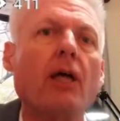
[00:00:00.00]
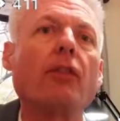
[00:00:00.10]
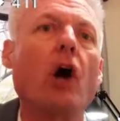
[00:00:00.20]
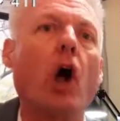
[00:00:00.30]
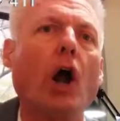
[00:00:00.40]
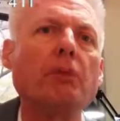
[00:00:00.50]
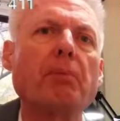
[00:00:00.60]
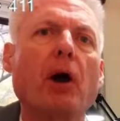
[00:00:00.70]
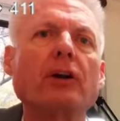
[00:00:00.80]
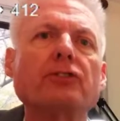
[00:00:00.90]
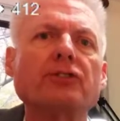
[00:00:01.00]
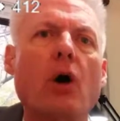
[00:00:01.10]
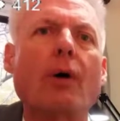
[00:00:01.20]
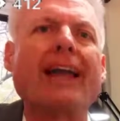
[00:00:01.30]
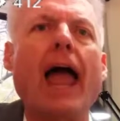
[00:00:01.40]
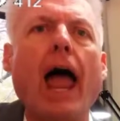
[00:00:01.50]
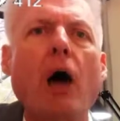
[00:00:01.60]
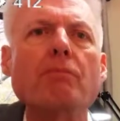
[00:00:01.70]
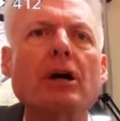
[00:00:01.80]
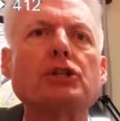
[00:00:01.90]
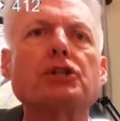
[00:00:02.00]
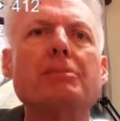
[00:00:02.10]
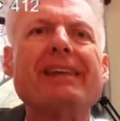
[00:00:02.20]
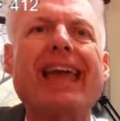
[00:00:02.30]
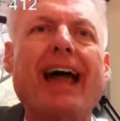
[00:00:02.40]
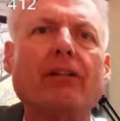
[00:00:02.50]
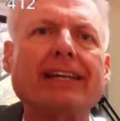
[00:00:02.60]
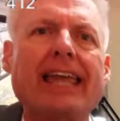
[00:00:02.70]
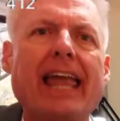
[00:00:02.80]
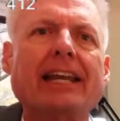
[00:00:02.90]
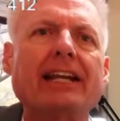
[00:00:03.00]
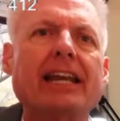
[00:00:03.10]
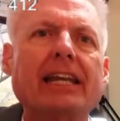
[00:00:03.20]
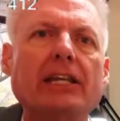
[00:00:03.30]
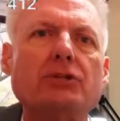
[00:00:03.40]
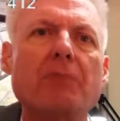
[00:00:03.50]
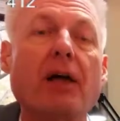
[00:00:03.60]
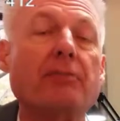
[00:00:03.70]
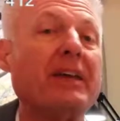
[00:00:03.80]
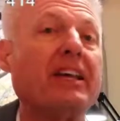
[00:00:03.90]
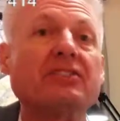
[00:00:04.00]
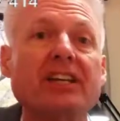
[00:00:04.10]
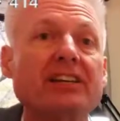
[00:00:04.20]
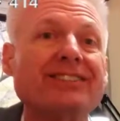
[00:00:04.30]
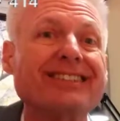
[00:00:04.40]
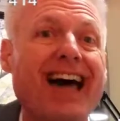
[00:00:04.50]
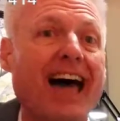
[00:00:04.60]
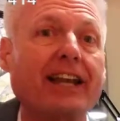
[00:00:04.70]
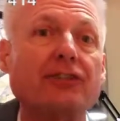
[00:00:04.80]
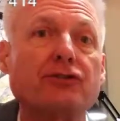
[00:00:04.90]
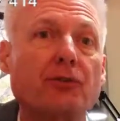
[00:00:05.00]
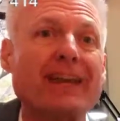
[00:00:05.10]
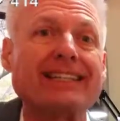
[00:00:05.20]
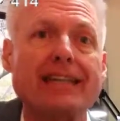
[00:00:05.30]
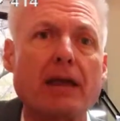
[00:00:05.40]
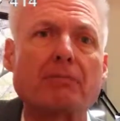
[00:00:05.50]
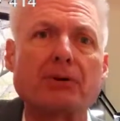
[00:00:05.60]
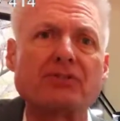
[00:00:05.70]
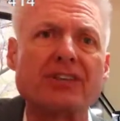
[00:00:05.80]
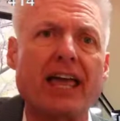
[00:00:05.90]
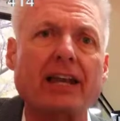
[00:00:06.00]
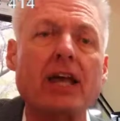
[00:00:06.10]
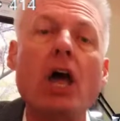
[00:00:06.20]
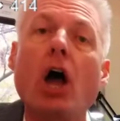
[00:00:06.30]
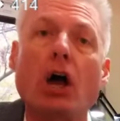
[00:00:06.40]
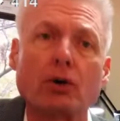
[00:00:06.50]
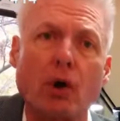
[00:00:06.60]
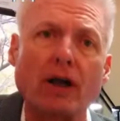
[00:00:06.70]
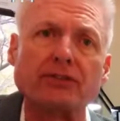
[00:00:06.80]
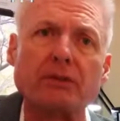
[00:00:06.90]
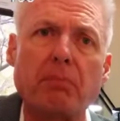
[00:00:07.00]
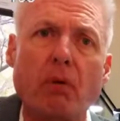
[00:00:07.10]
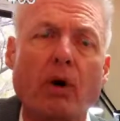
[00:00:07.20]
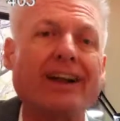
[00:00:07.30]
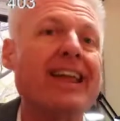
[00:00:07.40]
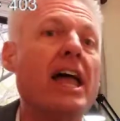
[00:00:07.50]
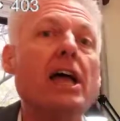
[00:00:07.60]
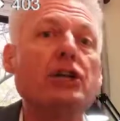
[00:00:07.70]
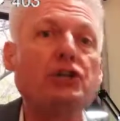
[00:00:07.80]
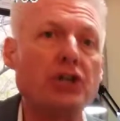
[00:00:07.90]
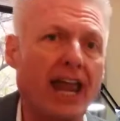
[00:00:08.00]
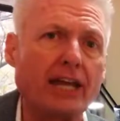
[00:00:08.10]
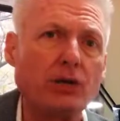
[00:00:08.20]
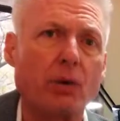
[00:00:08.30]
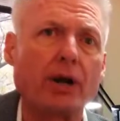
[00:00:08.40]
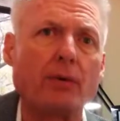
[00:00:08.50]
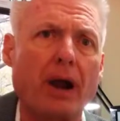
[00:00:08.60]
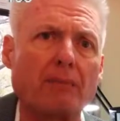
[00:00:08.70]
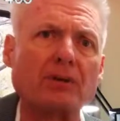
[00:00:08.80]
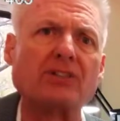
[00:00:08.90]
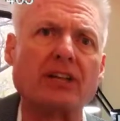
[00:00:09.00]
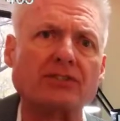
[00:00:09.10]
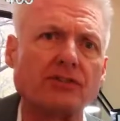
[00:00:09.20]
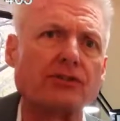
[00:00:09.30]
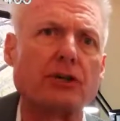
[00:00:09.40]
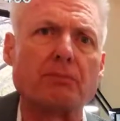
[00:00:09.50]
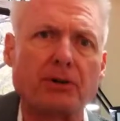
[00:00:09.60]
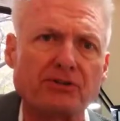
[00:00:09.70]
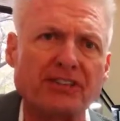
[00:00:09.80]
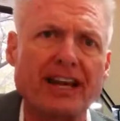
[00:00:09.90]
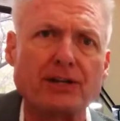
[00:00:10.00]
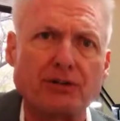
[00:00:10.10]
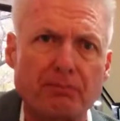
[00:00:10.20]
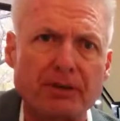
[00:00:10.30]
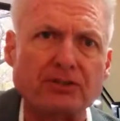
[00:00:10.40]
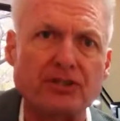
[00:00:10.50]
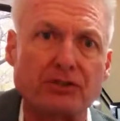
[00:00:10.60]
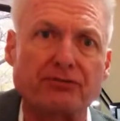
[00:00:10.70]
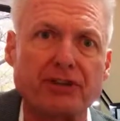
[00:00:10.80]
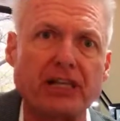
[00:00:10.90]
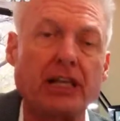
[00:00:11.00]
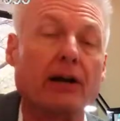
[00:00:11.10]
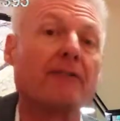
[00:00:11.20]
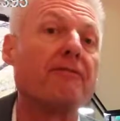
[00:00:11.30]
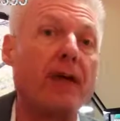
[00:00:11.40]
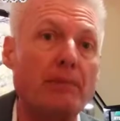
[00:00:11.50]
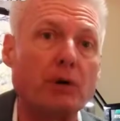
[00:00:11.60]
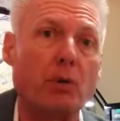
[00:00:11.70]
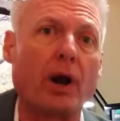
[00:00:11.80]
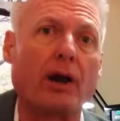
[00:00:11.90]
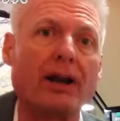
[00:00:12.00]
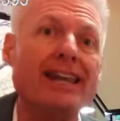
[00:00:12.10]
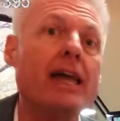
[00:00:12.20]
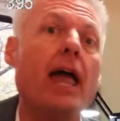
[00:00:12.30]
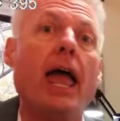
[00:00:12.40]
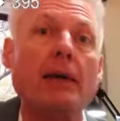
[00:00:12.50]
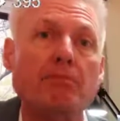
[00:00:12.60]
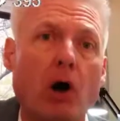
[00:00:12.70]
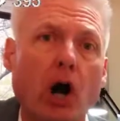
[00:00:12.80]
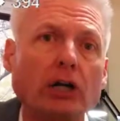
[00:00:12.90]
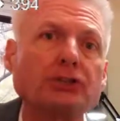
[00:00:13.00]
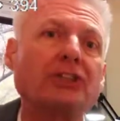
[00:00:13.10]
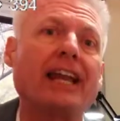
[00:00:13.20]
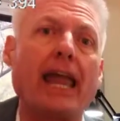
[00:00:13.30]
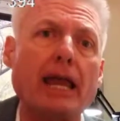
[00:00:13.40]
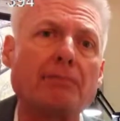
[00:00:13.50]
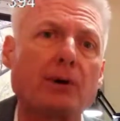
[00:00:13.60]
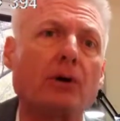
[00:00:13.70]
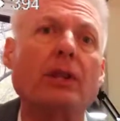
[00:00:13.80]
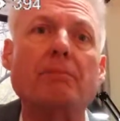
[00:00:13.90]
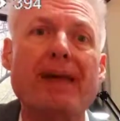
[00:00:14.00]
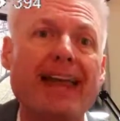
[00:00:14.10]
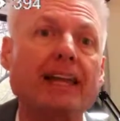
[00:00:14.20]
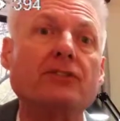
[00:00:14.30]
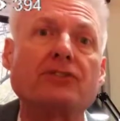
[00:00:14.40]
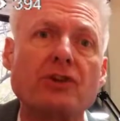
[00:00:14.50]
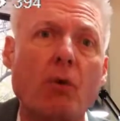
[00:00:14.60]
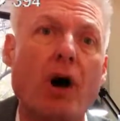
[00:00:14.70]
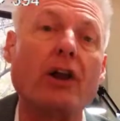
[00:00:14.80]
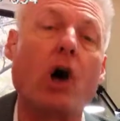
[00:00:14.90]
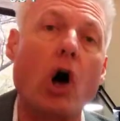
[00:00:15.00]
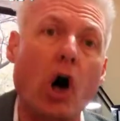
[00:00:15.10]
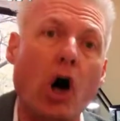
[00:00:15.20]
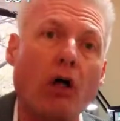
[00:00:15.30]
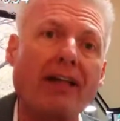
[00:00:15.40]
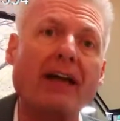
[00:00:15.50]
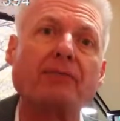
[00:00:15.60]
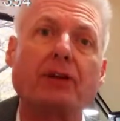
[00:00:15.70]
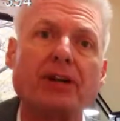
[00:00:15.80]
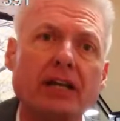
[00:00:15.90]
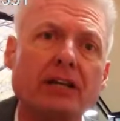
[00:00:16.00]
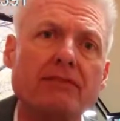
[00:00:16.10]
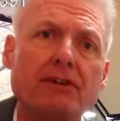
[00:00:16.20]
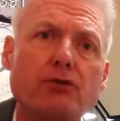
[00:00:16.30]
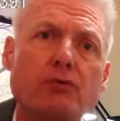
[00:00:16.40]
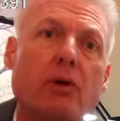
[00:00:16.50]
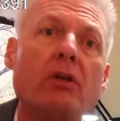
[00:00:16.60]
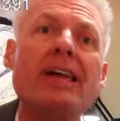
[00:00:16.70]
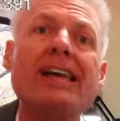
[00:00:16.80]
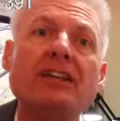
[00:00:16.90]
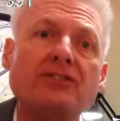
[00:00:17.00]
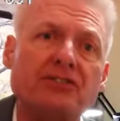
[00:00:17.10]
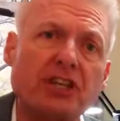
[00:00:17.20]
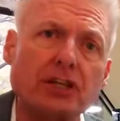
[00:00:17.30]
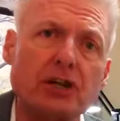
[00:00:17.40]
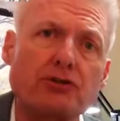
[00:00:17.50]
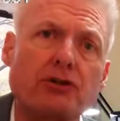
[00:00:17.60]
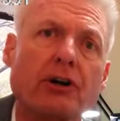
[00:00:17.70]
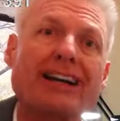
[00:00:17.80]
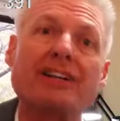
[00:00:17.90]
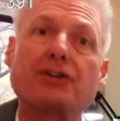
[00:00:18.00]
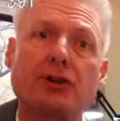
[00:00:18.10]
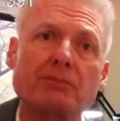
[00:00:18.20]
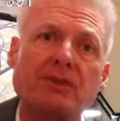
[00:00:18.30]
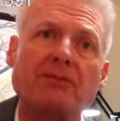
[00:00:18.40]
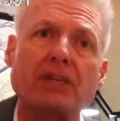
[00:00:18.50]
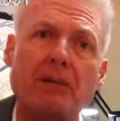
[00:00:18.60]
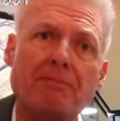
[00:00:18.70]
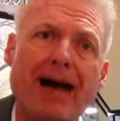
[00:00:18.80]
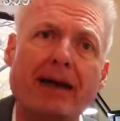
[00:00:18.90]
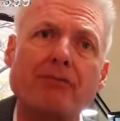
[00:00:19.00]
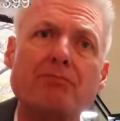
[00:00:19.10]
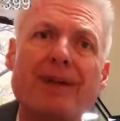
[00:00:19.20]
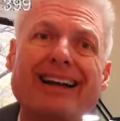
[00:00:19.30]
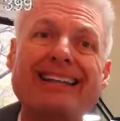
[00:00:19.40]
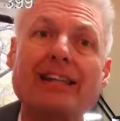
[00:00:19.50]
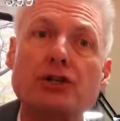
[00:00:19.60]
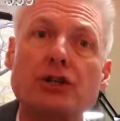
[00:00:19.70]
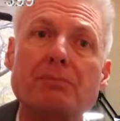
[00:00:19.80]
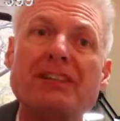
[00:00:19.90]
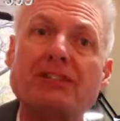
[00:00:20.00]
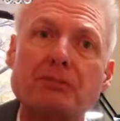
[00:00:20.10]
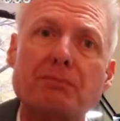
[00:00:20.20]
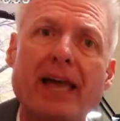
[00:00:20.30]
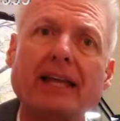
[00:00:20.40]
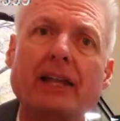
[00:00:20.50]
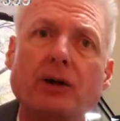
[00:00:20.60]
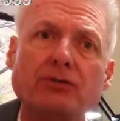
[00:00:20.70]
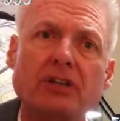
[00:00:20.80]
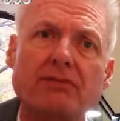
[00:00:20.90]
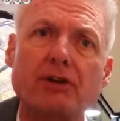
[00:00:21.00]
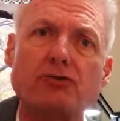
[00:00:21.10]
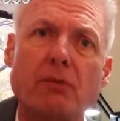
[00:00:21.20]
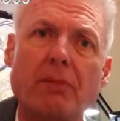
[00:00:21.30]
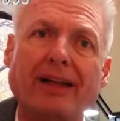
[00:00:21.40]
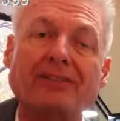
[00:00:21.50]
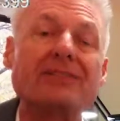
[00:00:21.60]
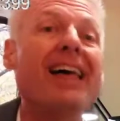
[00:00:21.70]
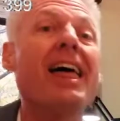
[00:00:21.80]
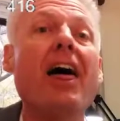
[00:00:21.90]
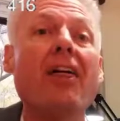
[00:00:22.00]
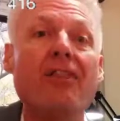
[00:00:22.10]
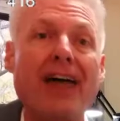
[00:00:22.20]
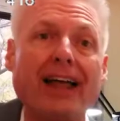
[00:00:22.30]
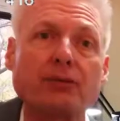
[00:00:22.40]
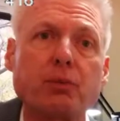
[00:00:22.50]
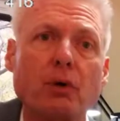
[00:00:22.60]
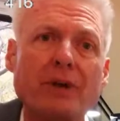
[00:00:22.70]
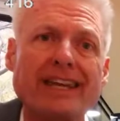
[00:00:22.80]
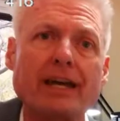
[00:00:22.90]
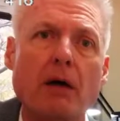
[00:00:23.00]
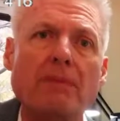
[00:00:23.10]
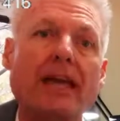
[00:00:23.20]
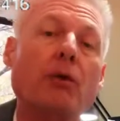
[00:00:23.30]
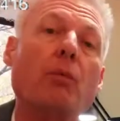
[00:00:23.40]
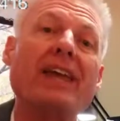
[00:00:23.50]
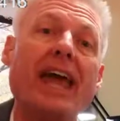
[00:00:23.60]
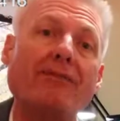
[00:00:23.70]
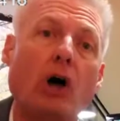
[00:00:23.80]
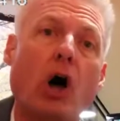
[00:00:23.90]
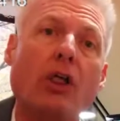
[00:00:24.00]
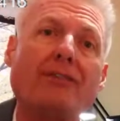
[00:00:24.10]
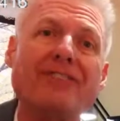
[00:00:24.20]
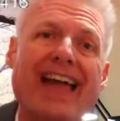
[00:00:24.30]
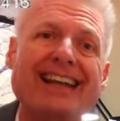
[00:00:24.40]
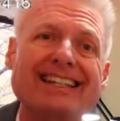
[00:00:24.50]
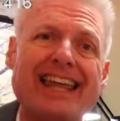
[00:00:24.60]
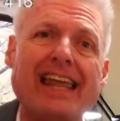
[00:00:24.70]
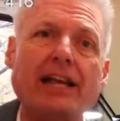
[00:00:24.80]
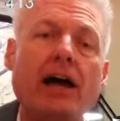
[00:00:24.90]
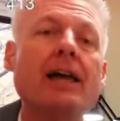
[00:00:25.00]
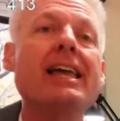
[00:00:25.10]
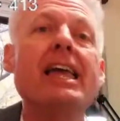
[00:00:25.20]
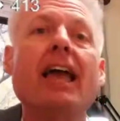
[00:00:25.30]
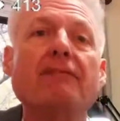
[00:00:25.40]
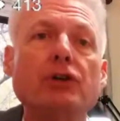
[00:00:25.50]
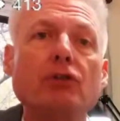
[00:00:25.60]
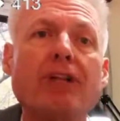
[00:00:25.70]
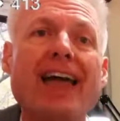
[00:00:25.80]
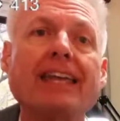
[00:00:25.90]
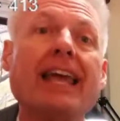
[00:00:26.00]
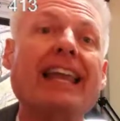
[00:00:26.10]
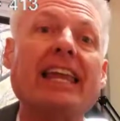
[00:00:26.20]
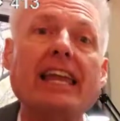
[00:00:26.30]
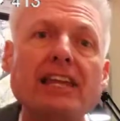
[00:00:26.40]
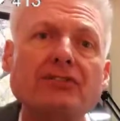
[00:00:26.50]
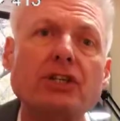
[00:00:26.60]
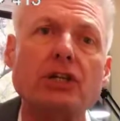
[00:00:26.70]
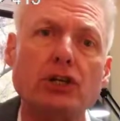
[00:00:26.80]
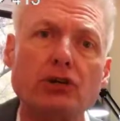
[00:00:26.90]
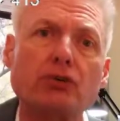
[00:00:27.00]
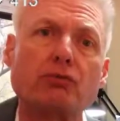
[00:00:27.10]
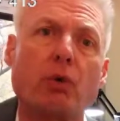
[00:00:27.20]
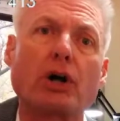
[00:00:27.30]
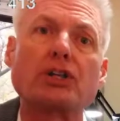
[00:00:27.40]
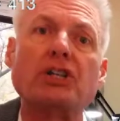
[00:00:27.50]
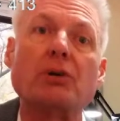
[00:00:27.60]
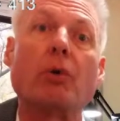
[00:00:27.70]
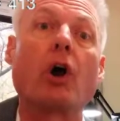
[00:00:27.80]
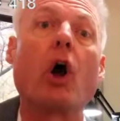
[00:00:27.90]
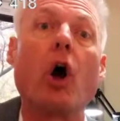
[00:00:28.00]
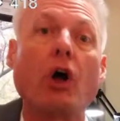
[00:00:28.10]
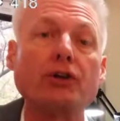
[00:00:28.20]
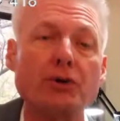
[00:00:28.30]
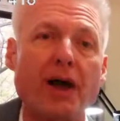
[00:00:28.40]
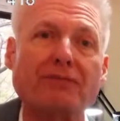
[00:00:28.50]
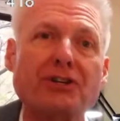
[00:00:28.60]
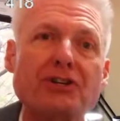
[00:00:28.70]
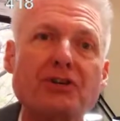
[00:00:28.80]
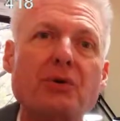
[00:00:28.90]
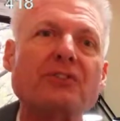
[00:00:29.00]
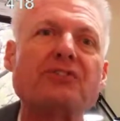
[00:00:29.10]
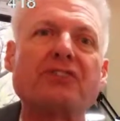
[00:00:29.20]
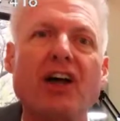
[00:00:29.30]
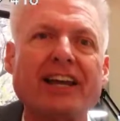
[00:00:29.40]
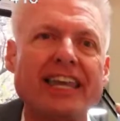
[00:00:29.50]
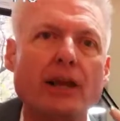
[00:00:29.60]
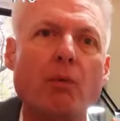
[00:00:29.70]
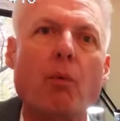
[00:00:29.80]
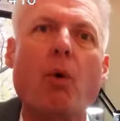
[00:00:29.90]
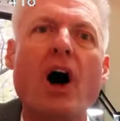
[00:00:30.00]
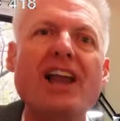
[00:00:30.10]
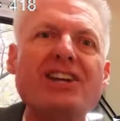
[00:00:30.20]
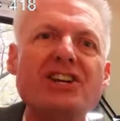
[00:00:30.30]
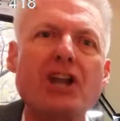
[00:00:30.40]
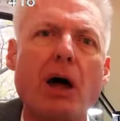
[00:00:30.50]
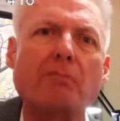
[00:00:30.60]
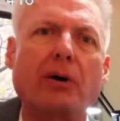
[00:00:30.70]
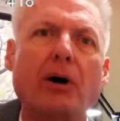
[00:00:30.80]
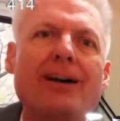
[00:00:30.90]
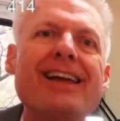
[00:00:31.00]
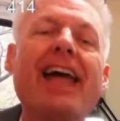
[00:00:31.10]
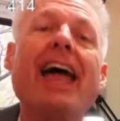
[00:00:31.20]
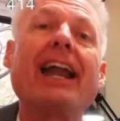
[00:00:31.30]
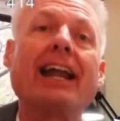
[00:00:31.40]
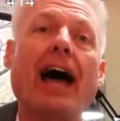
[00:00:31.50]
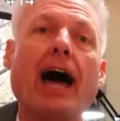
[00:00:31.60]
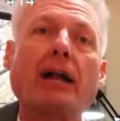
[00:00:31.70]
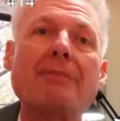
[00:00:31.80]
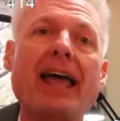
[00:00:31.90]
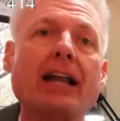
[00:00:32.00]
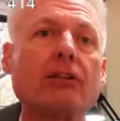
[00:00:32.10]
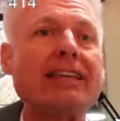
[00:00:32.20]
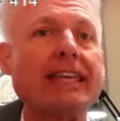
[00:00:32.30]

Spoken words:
The hard part is knowing how much should be allocated in each month, because it is not a straight 10% across the board. January represents a certain percentage of business for the year. February and March and April and May and so on all have their individual signature in terms of the amount of money that should be spent in those individual months. That's where we come in. We have all of that data. If you'd like an easy to use worksheet where all you have to do is slug in one number and it automatically